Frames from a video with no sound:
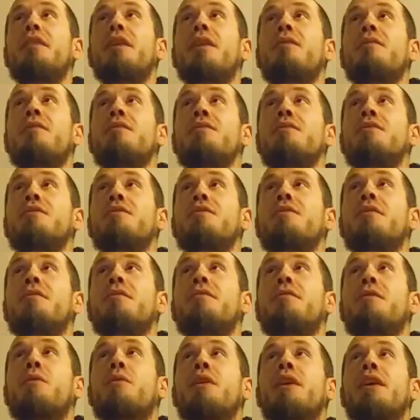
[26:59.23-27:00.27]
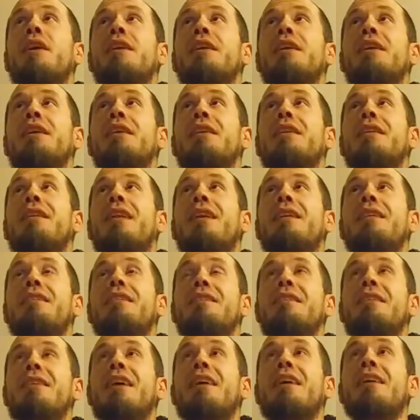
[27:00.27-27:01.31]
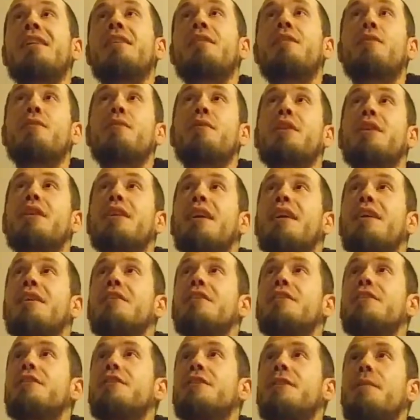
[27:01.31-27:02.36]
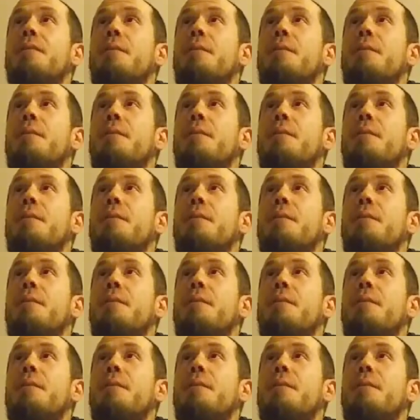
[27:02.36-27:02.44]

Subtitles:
Arizona 480, 1983 case.